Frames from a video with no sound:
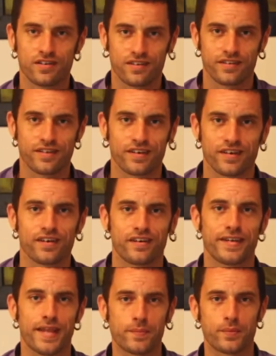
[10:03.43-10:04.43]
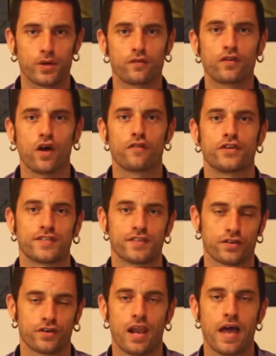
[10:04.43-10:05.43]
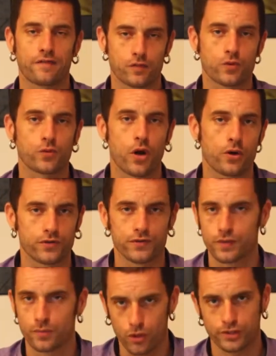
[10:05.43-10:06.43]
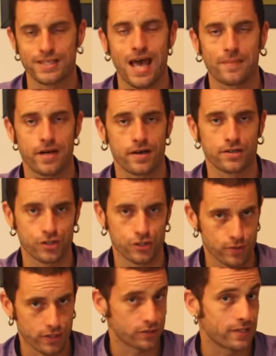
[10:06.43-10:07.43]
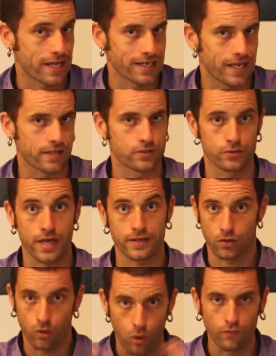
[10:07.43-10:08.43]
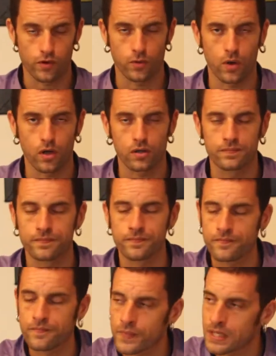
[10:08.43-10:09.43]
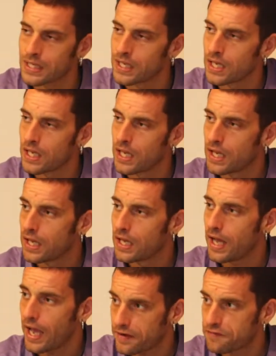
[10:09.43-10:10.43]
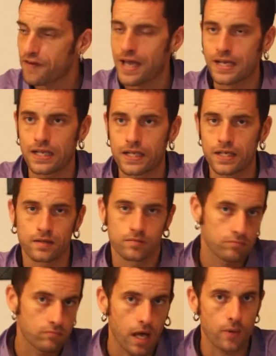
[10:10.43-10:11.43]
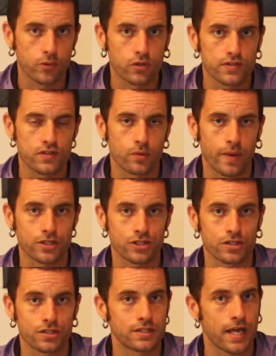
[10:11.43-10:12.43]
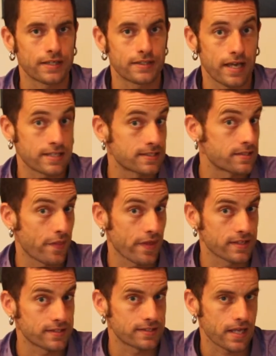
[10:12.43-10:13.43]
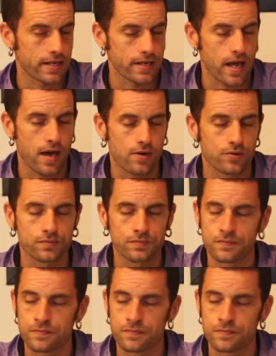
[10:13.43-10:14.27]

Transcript: the number of lovers in your life grows, the more time and energy you need to dedicate to that overall. And finally, I would also mention that as things stand now,